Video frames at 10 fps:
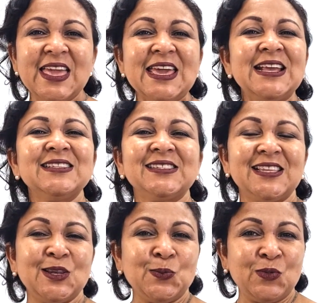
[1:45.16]
In
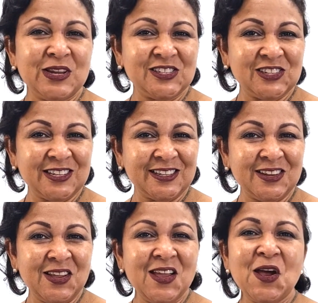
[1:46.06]
celebration
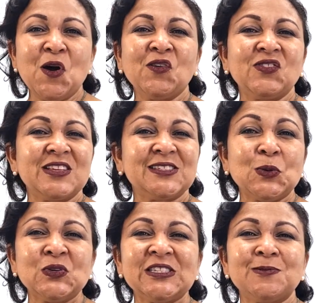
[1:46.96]
of this
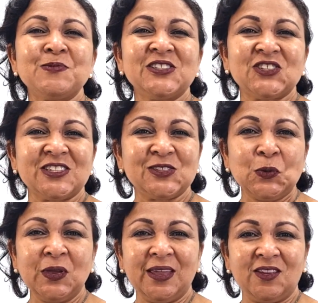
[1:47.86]
auspicious
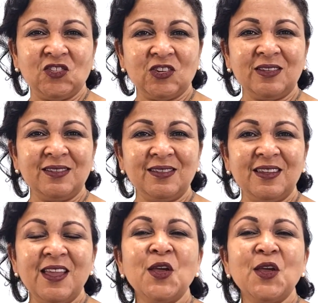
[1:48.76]
occasion,